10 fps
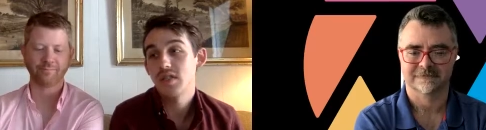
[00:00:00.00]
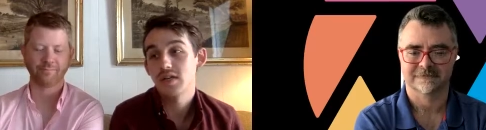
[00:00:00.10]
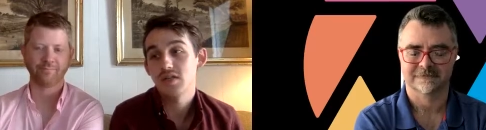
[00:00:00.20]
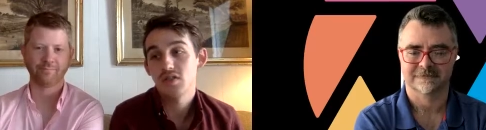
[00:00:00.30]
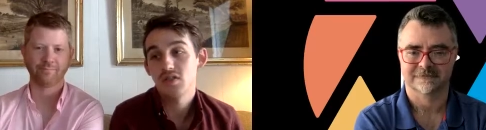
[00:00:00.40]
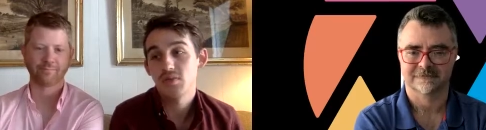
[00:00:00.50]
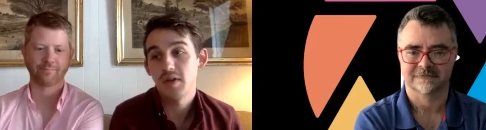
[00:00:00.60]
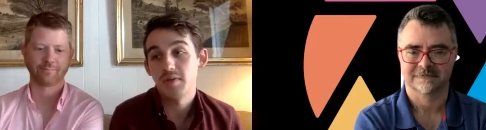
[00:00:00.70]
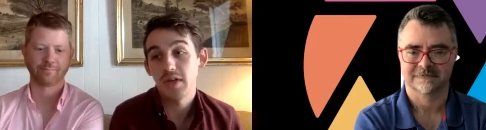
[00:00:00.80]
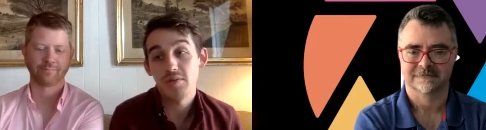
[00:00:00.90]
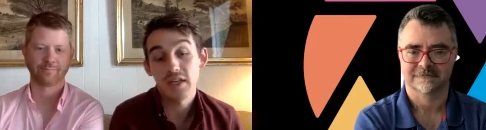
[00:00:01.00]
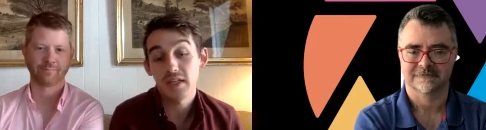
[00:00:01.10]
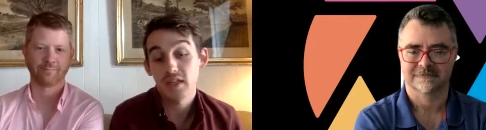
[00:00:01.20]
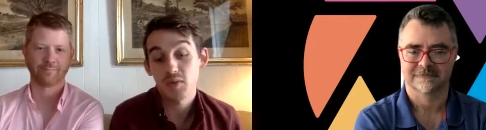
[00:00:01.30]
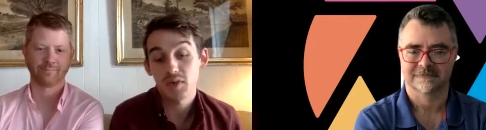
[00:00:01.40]
Speaker 1: next in term
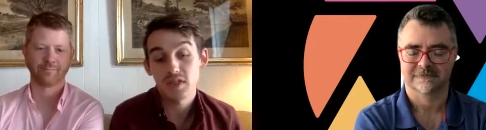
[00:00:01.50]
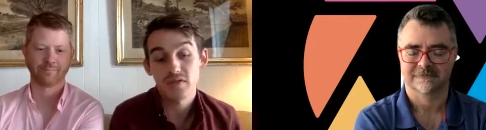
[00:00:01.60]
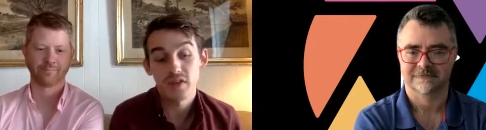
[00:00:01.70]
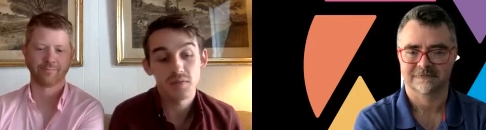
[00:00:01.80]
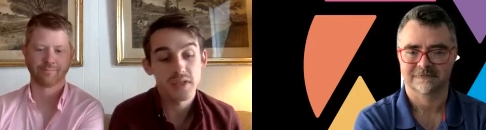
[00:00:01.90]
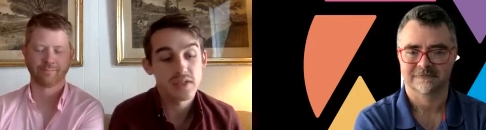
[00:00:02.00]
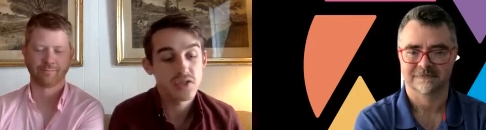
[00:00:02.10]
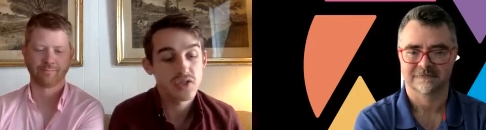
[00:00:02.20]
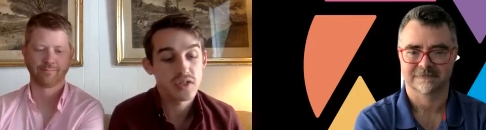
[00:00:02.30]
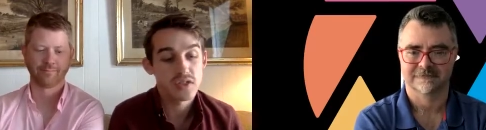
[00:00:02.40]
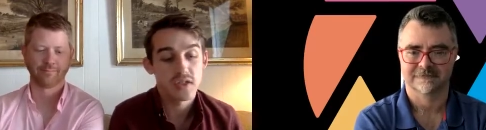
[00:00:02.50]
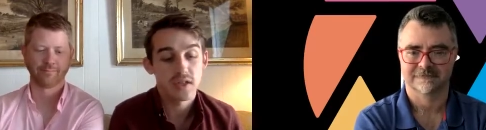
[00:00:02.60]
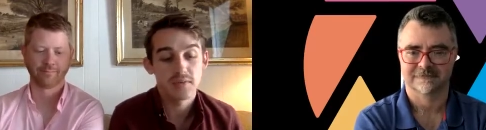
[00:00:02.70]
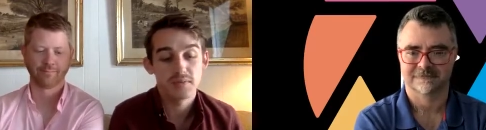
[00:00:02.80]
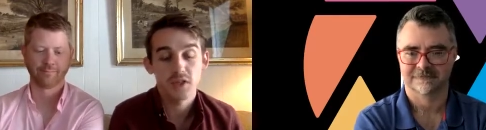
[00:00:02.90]
immediately with this film is just,
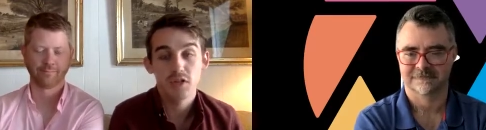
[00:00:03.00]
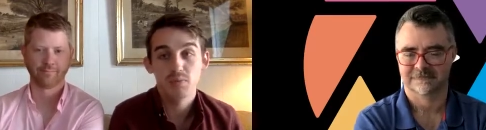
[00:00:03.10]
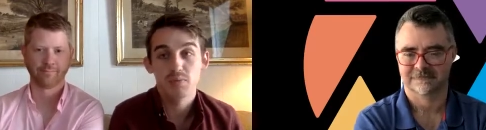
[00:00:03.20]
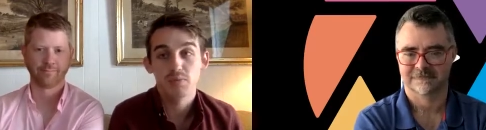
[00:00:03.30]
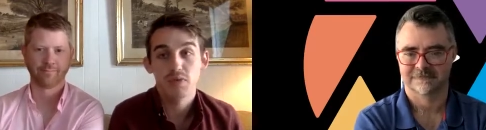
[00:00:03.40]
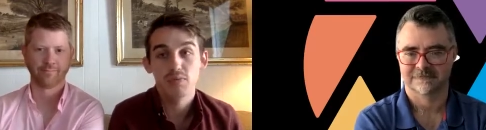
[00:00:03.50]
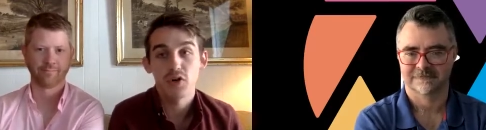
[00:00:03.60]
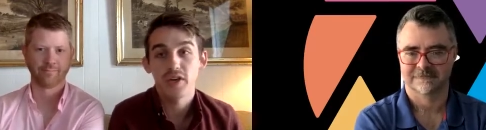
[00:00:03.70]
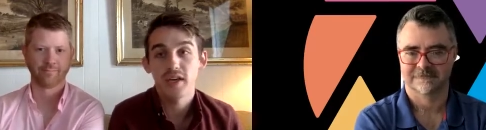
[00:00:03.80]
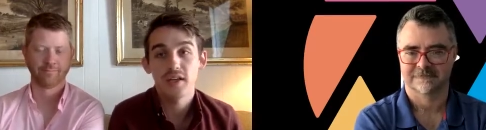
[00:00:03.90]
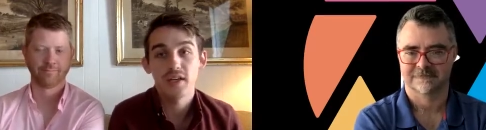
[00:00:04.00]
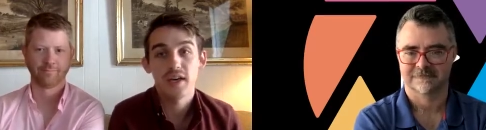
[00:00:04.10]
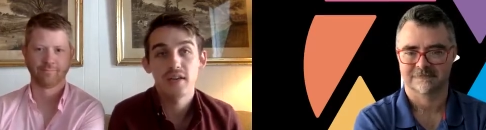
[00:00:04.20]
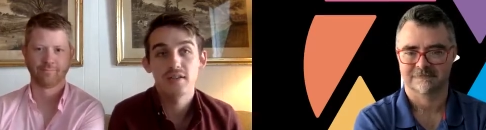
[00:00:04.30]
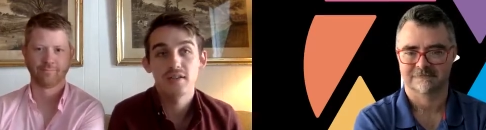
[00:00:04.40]
uh, you know, promoting it
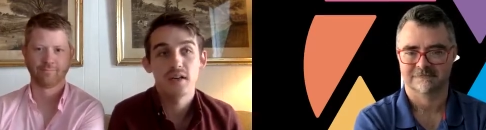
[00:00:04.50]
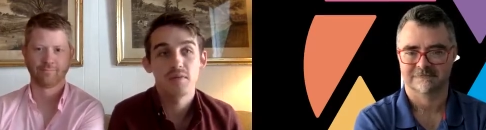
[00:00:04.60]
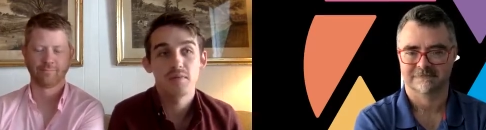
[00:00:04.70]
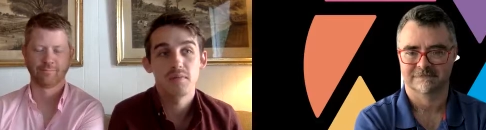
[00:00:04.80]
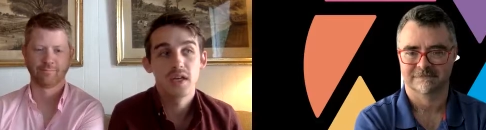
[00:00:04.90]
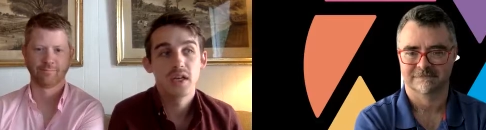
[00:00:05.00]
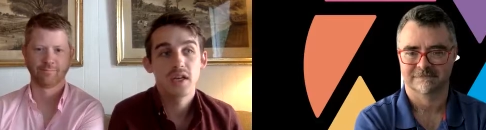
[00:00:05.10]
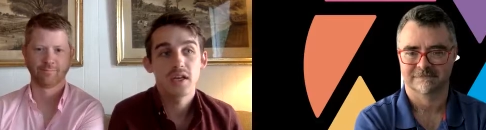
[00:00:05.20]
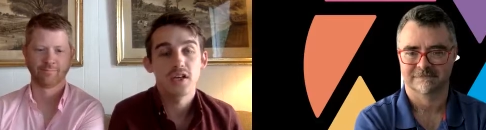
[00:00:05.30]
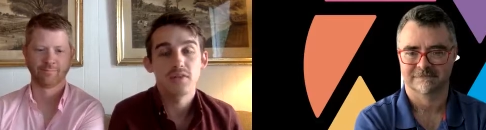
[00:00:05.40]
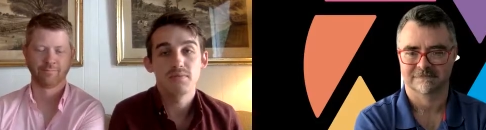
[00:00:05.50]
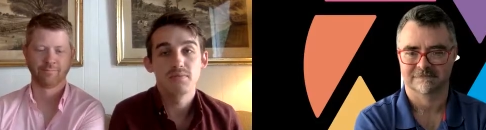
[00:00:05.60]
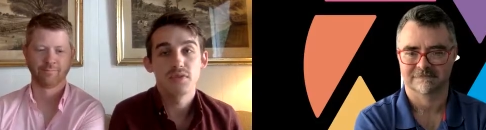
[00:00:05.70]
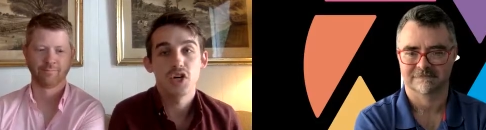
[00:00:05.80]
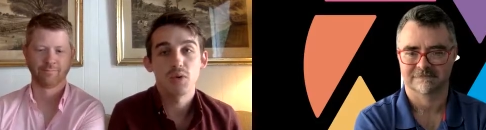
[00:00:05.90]
and, um, you know,
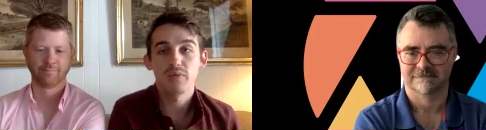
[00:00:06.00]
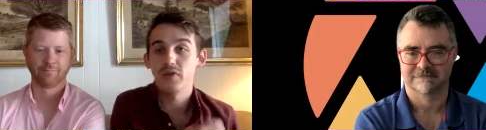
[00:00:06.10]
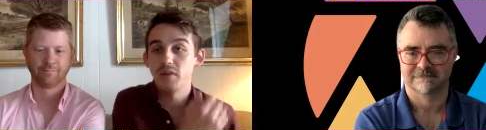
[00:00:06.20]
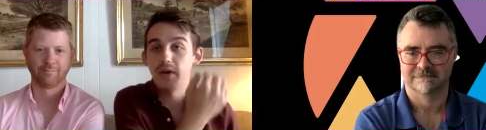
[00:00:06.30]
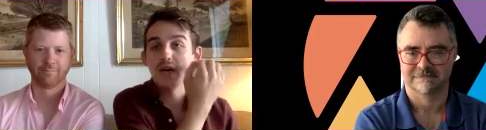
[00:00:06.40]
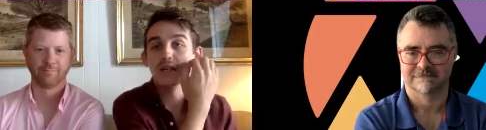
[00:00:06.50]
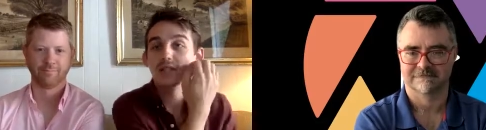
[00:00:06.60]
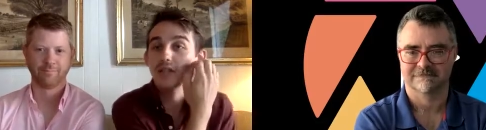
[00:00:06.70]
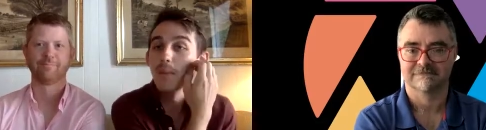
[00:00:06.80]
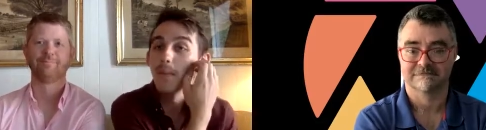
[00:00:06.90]
hoping for the best.